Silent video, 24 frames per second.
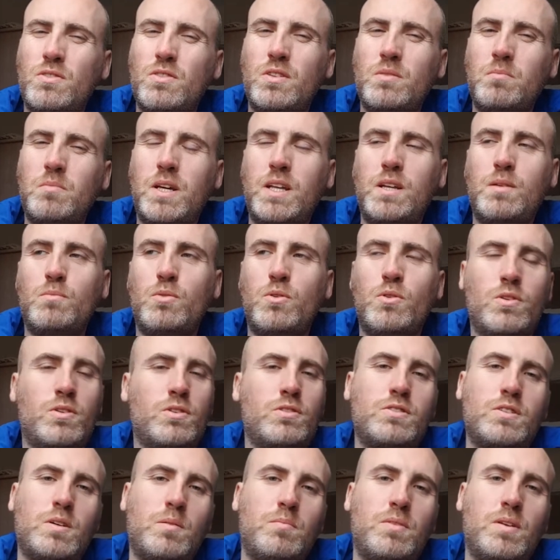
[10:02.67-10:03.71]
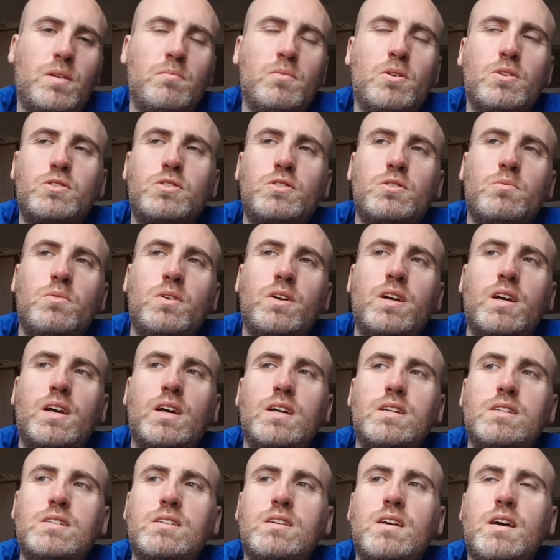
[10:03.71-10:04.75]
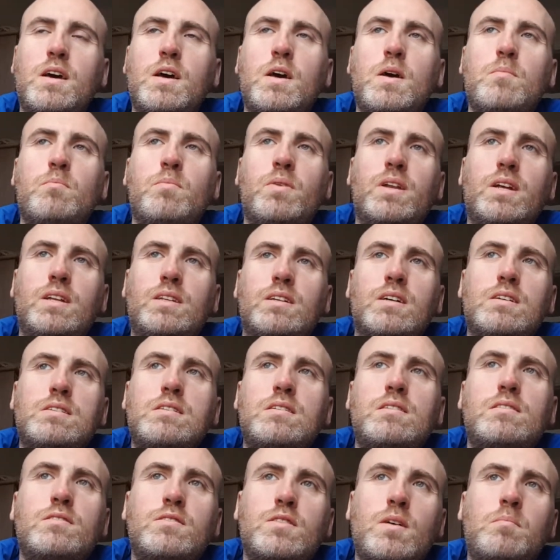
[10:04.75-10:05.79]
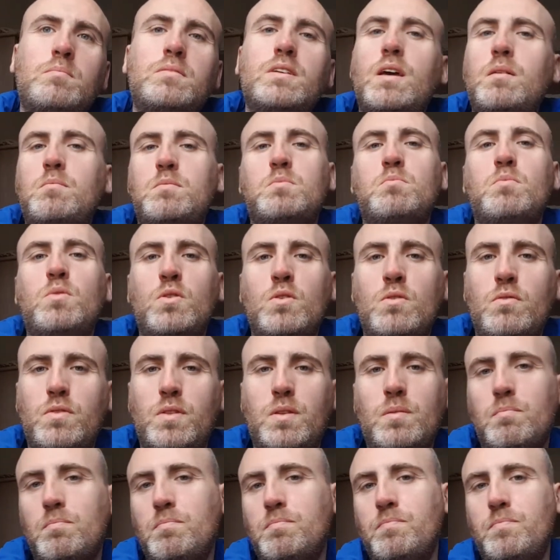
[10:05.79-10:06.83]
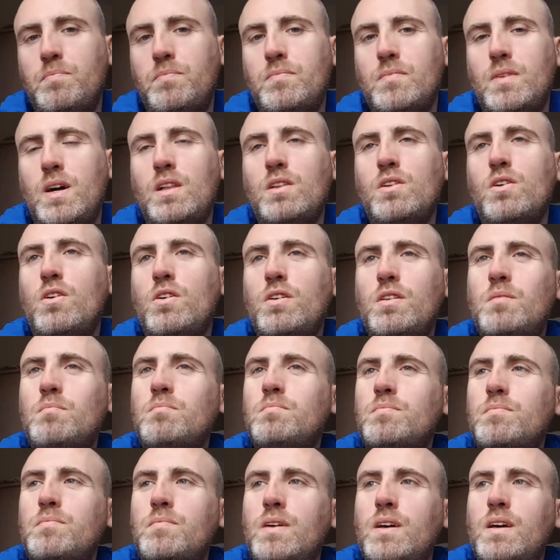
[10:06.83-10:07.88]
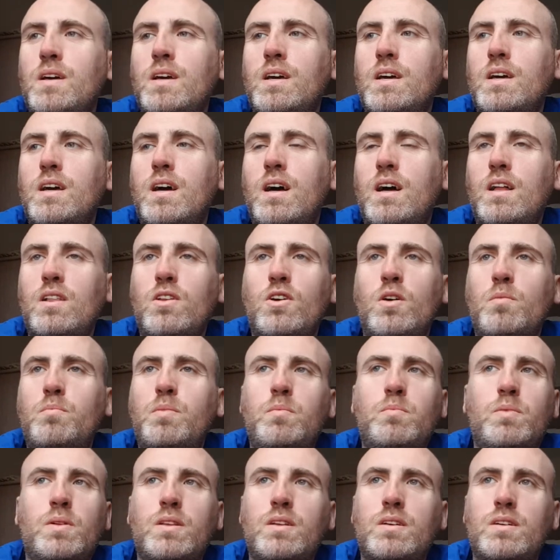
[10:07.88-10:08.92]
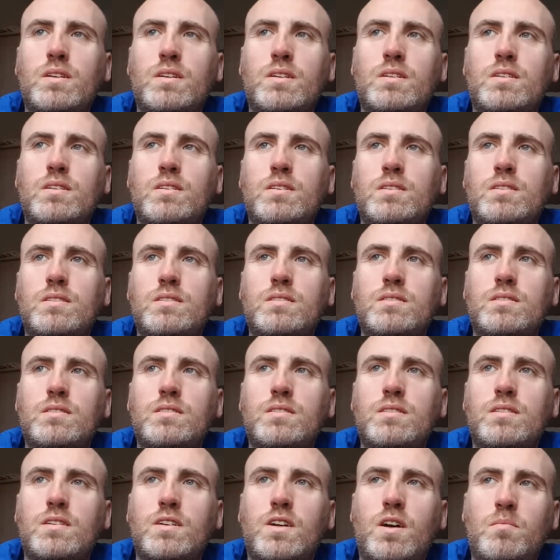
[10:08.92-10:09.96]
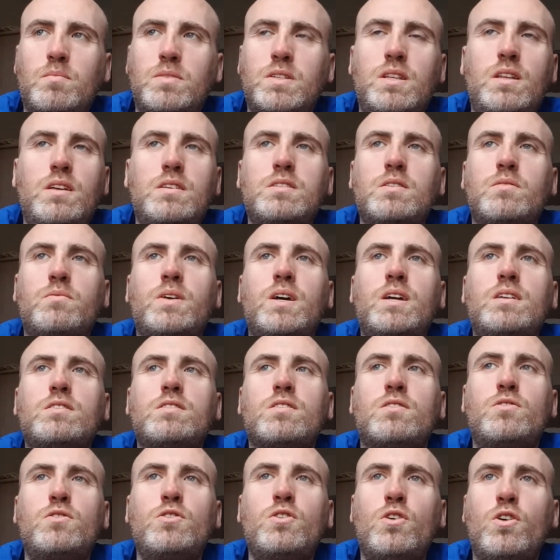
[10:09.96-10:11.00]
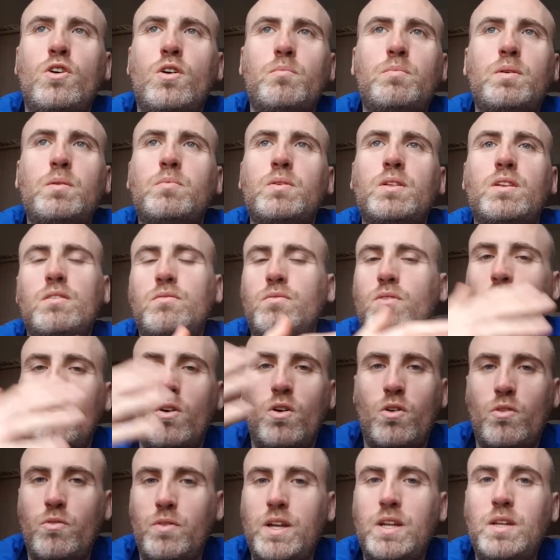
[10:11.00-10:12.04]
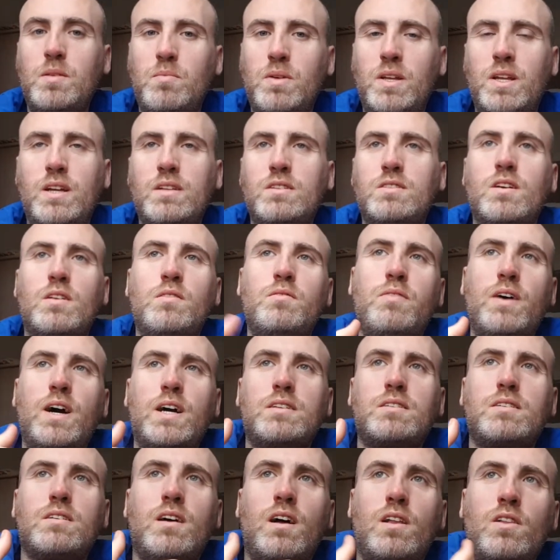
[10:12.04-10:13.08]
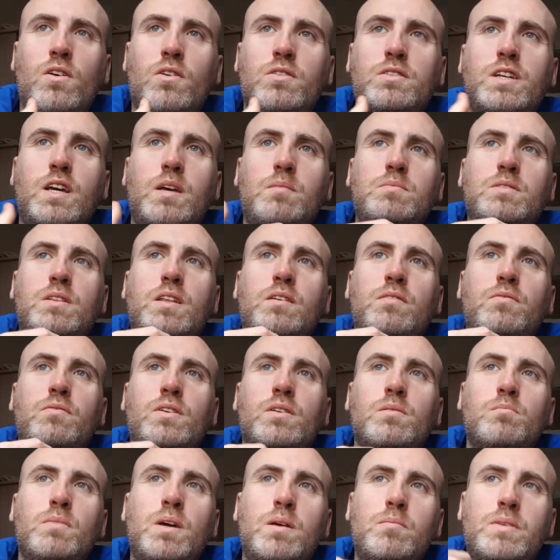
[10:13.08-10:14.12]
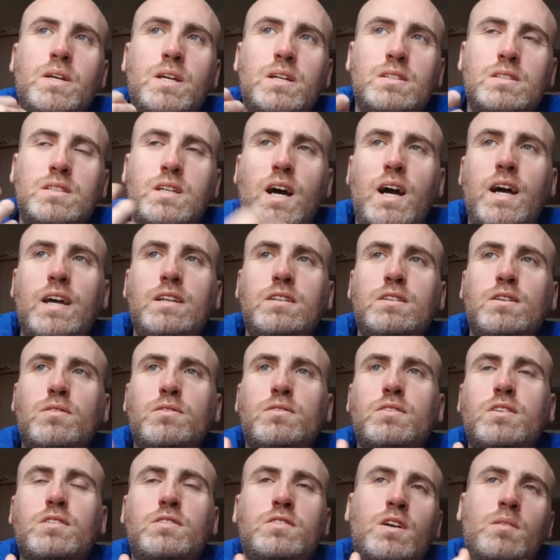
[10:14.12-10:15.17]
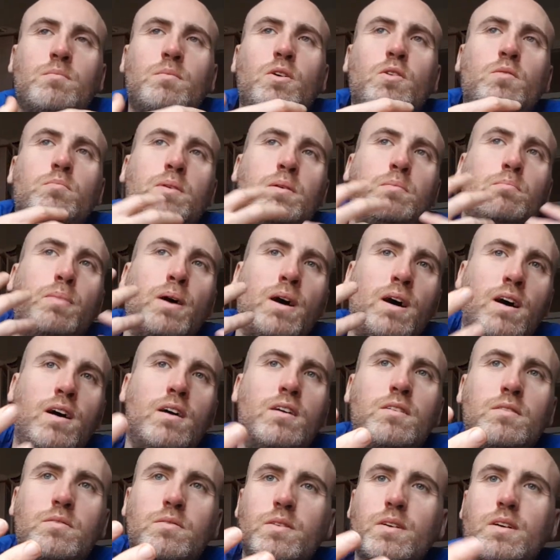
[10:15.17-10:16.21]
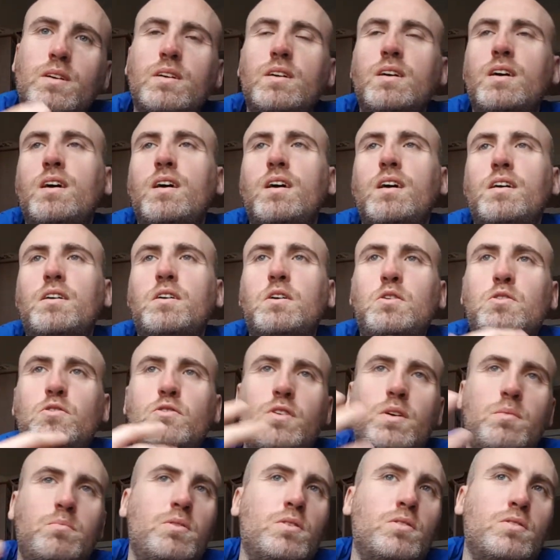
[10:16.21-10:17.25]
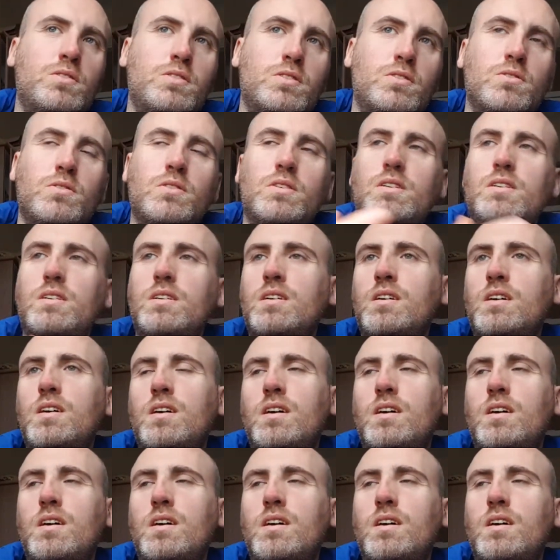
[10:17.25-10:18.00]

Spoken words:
to them anymore or something. I'm not sure what it is, but it doesn't sometimes move them. A lot of people that come to these events are not people that have already been into it. In fact, a lot of times they feel maybe entitled to somehow be part of it, contribute to it,